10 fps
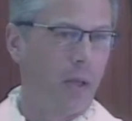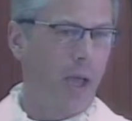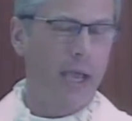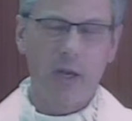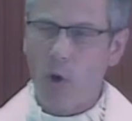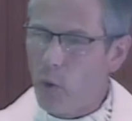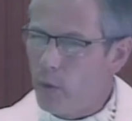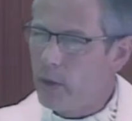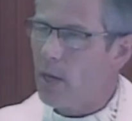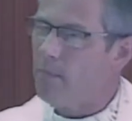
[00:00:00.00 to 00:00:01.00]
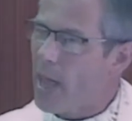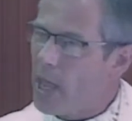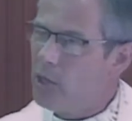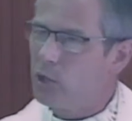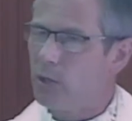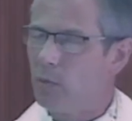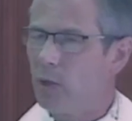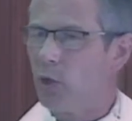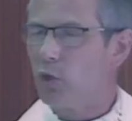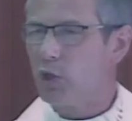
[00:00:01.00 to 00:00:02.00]
I can only imagine
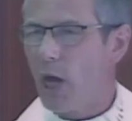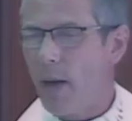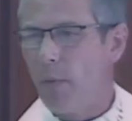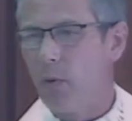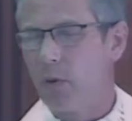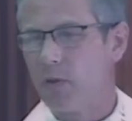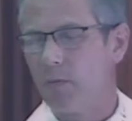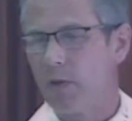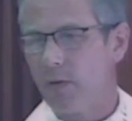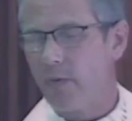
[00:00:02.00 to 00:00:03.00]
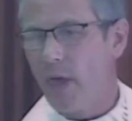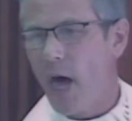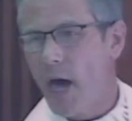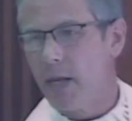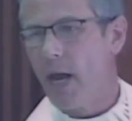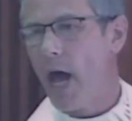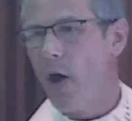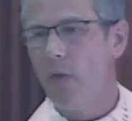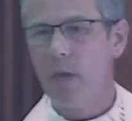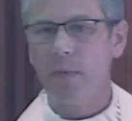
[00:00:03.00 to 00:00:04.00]
what those shop owners must have thought and
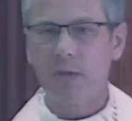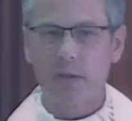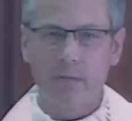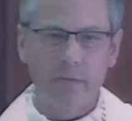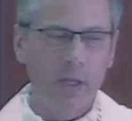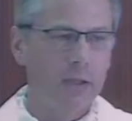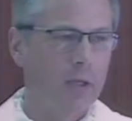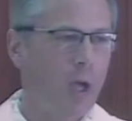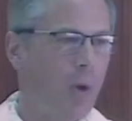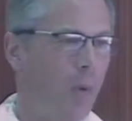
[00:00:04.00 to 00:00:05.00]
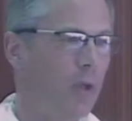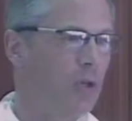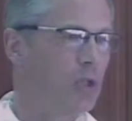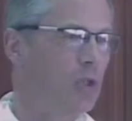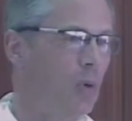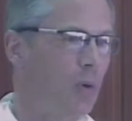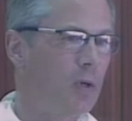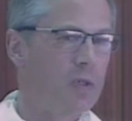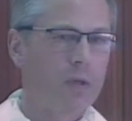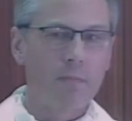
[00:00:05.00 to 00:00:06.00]
how they must have felt when their
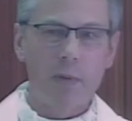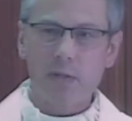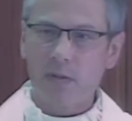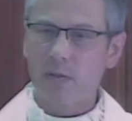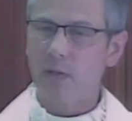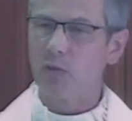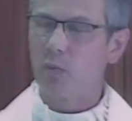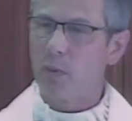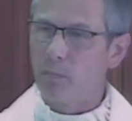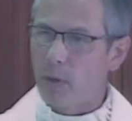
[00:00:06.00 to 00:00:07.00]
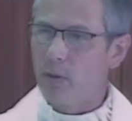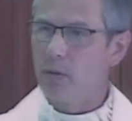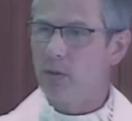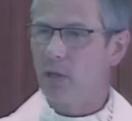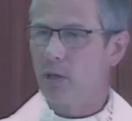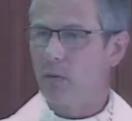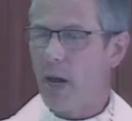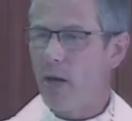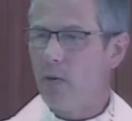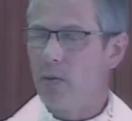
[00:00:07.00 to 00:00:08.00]
stores, their businesses were burned to the
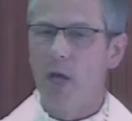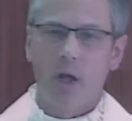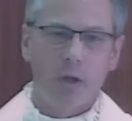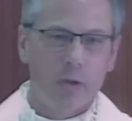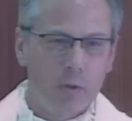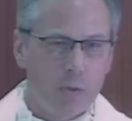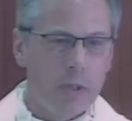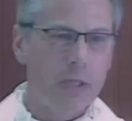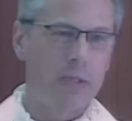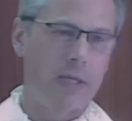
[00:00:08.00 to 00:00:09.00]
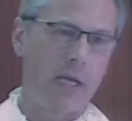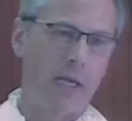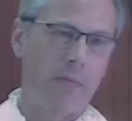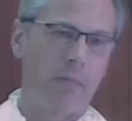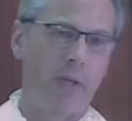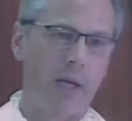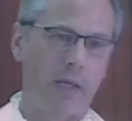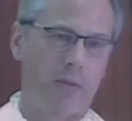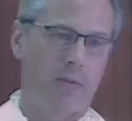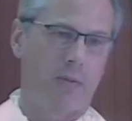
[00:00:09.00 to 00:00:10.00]
ground, looting taking
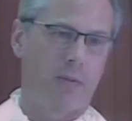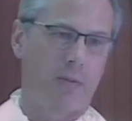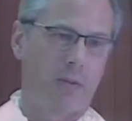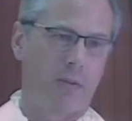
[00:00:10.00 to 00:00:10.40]
place.